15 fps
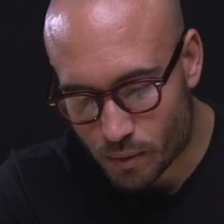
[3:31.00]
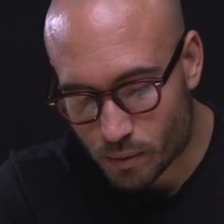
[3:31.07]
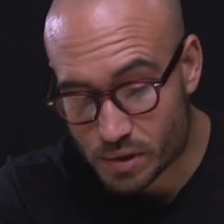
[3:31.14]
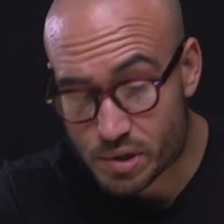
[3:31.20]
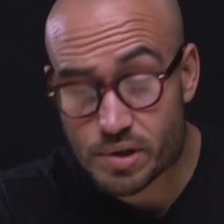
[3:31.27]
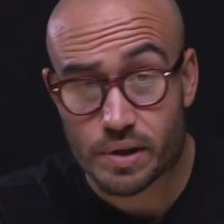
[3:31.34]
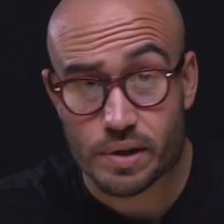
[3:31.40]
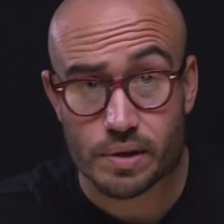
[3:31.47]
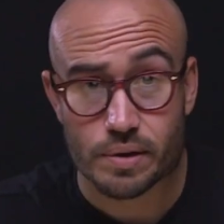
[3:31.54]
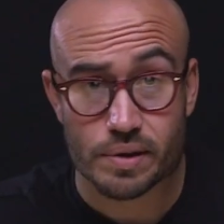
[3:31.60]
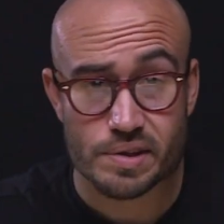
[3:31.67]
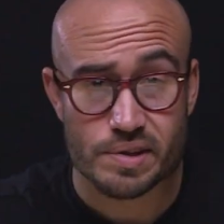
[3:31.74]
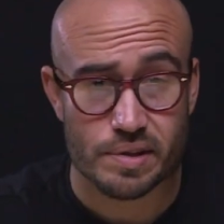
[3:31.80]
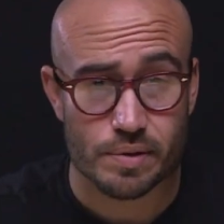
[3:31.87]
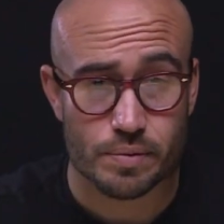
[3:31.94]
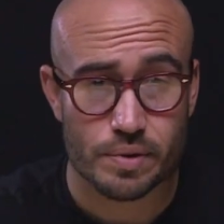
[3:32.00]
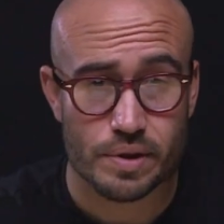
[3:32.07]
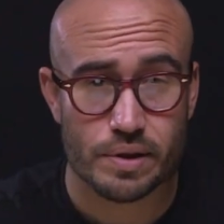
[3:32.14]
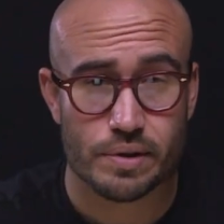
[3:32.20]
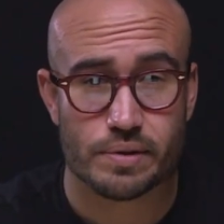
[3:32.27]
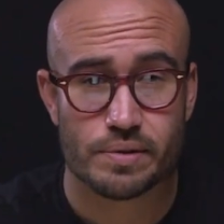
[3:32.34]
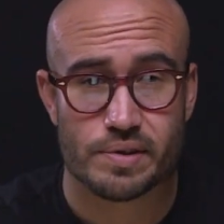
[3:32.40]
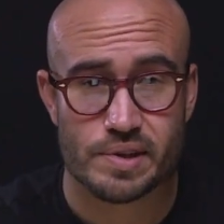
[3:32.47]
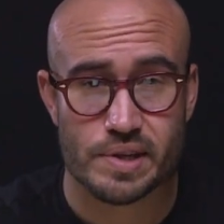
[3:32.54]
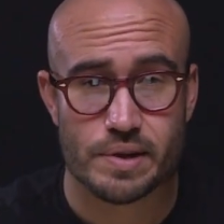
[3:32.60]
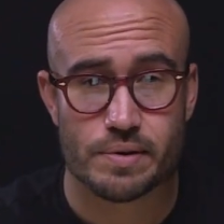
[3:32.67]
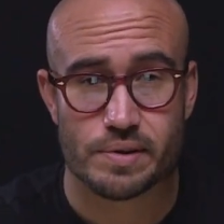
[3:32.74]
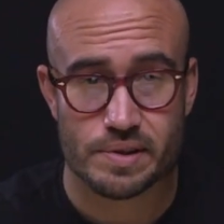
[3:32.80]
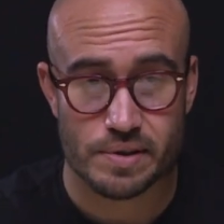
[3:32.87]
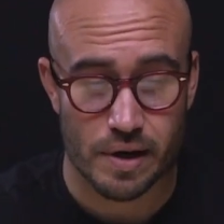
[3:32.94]
What you're going to do, this is the real
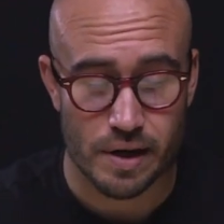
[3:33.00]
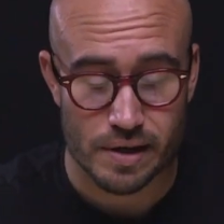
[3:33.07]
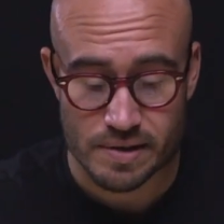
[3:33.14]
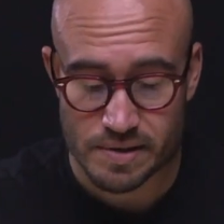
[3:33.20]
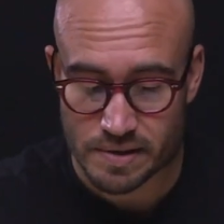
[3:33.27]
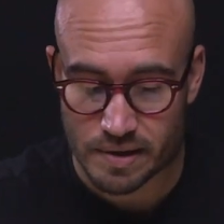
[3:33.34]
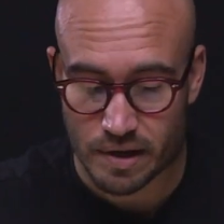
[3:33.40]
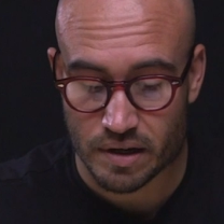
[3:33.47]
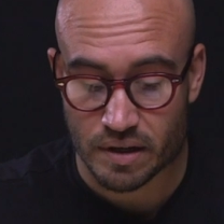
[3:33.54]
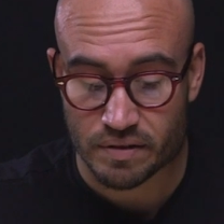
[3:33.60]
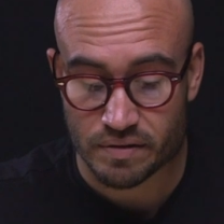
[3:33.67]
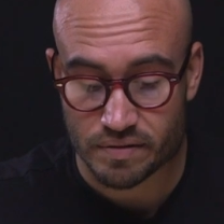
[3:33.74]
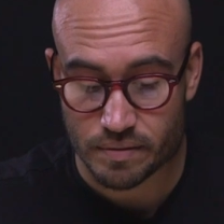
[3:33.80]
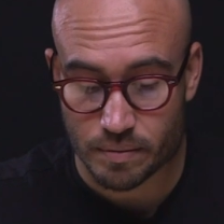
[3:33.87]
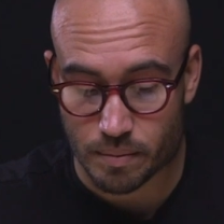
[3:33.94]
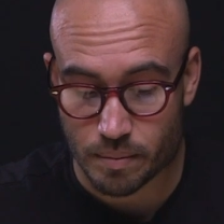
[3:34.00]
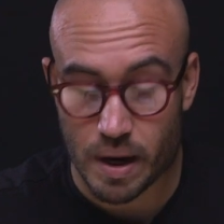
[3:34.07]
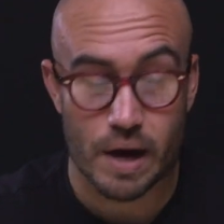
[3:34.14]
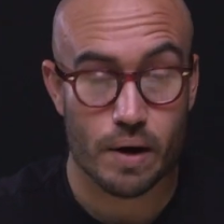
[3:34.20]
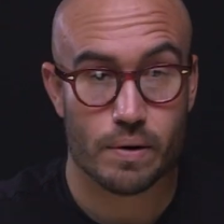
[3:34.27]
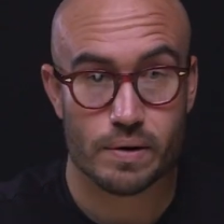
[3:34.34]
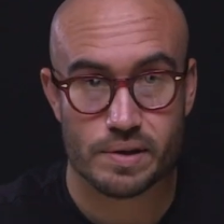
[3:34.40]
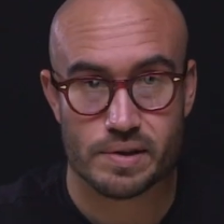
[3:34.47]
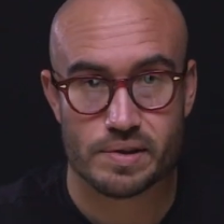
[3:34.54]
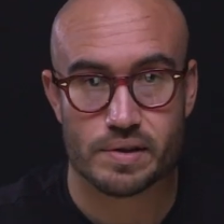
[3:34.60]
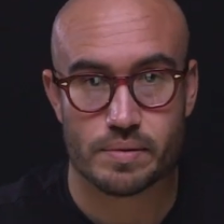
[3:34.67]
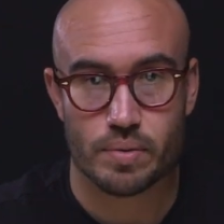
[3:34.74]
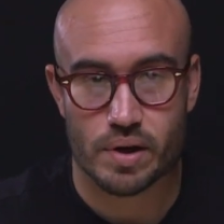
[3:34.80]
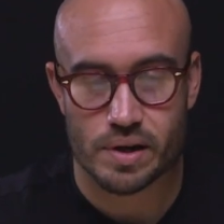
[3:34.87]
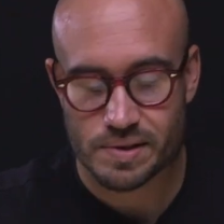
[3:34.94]
secret sauce of my
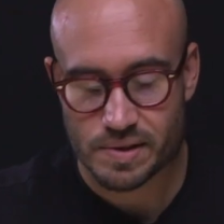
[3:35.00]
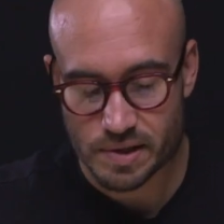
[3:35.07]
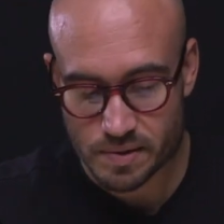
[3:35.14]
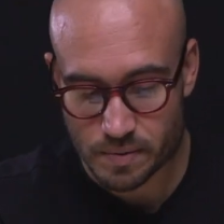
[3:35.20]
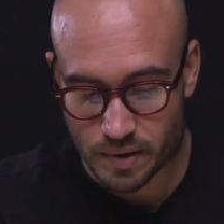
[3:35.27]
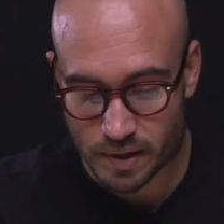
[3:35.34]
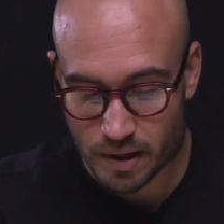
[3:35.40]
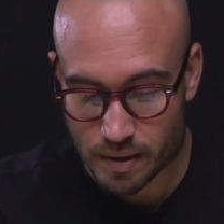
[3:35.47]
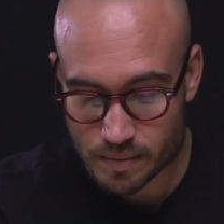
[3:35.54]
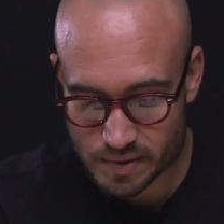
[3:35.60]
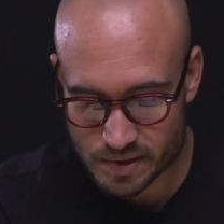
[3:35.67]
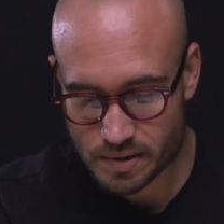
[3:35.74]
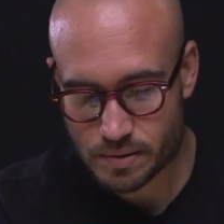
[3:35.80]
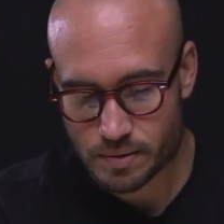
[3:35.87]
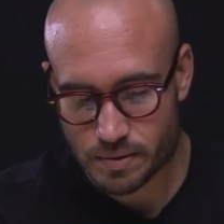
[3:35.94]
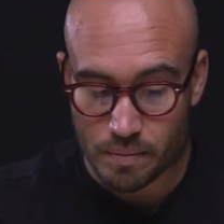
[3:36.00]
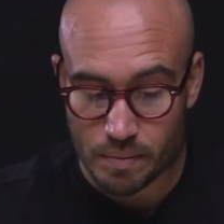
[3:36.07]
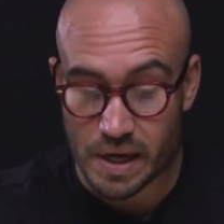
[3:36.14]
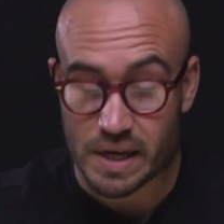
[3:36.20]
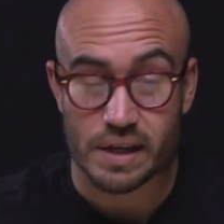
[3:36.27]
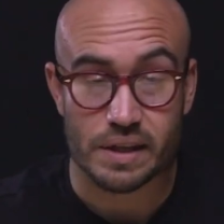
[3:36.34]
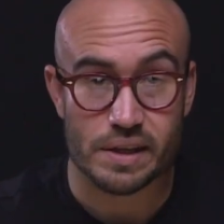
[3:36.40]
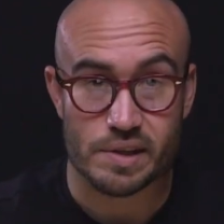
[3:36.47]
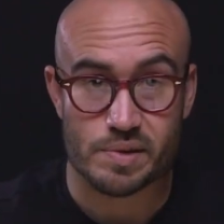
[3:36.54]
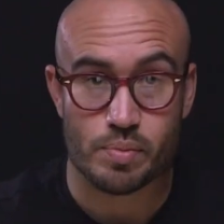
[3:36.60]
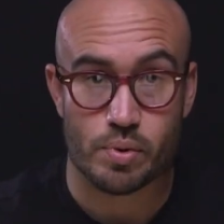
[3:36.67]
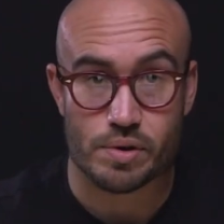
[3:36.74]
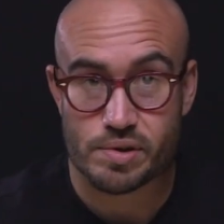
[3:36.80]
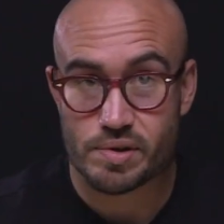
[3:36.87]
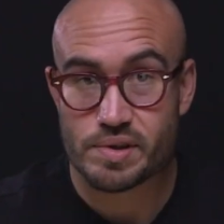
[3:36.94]
artistic process when it comes to making these
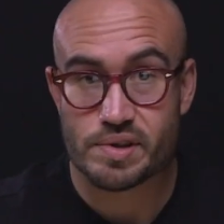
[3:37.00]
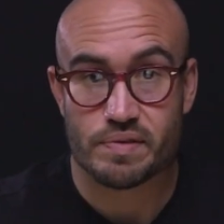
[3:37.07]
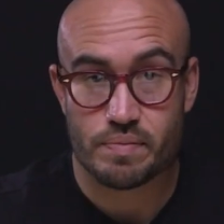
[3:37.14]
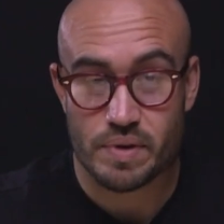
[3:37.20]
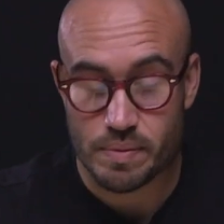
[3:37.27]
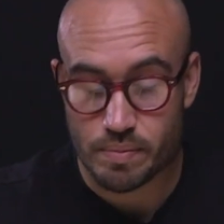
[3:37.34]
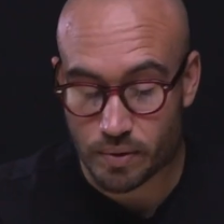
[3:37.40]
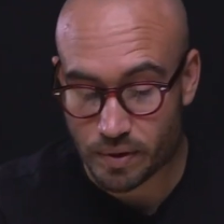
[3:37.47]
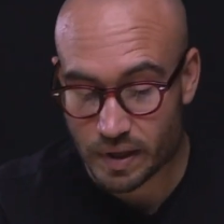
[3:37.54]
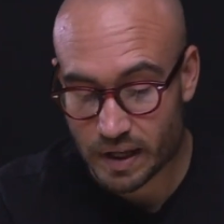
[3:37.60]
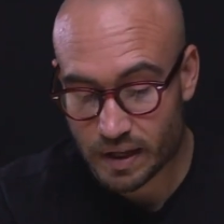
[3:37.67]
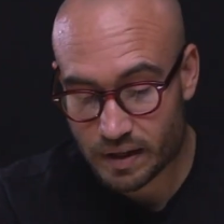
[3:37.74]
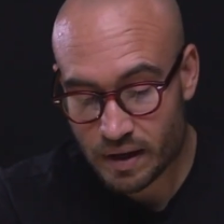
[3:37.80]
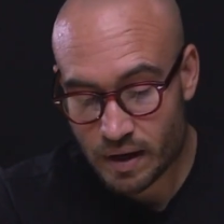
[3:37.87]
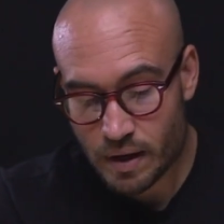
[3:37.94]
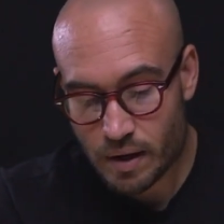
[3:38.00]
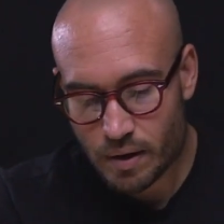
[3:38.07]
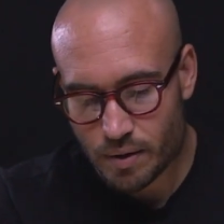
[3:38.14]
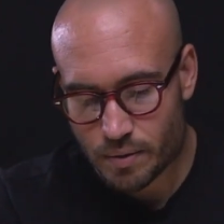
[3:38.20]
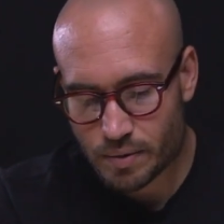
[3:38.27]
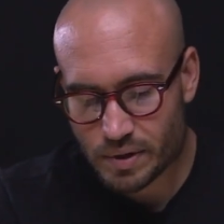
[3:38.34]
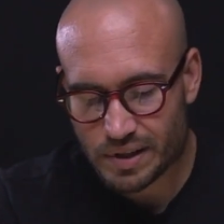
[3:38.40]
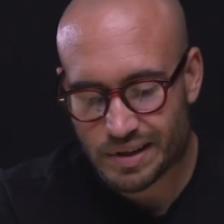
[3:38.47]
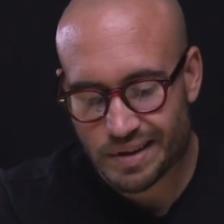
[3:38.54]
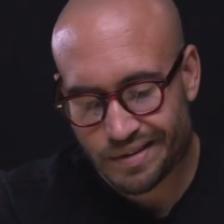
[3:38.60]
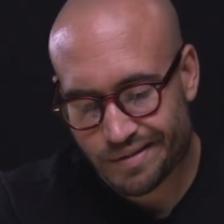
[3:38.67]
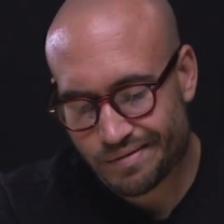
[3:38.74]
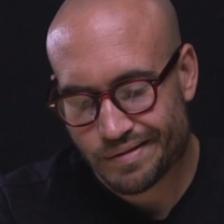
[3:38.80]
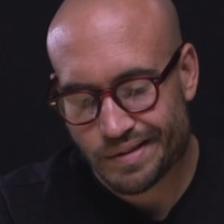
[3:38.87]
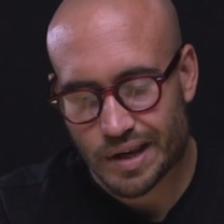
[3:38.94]
portraits of people that are really
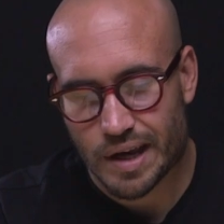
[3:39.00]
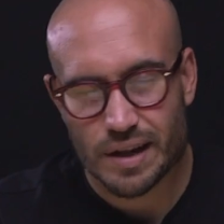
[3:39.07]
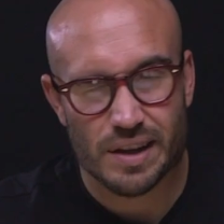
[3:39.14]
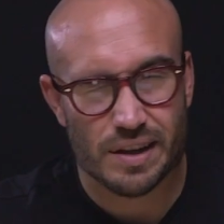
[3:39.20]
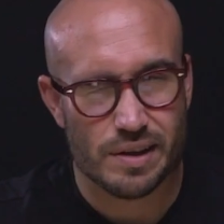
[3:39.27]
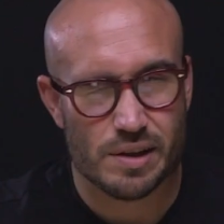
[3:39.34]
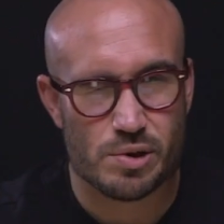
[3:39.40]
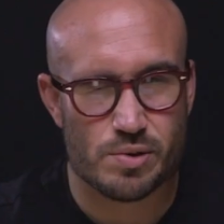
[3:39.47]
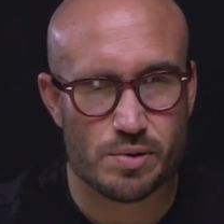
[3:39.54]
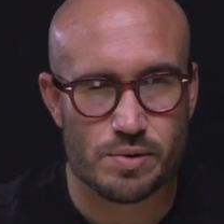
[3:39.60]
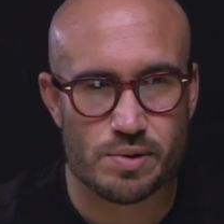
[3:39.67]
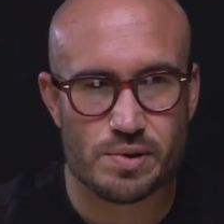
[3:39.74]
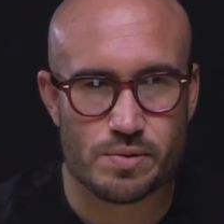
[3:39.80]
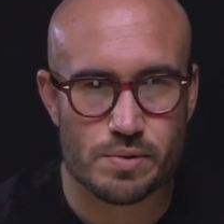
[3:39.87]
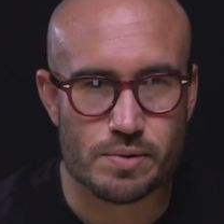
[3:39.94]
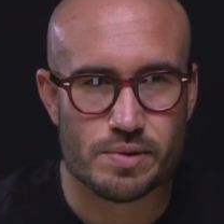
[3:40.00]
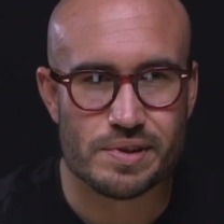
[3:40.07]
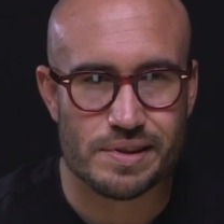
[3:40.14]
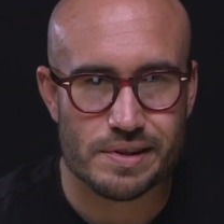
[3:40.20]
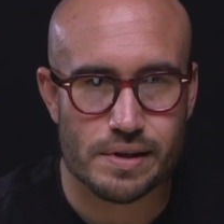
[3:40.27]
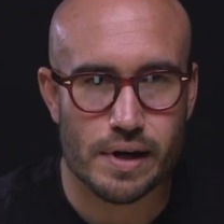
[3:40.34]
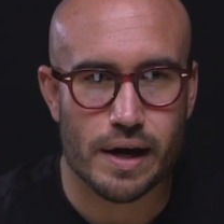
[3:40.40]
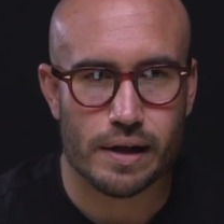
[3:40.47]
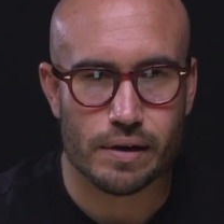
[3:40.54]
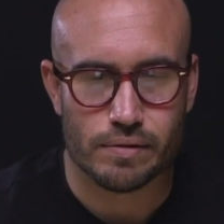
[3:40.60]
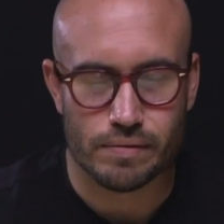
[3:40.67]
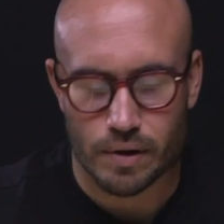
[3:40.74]
kind of like the Drew Struzan style of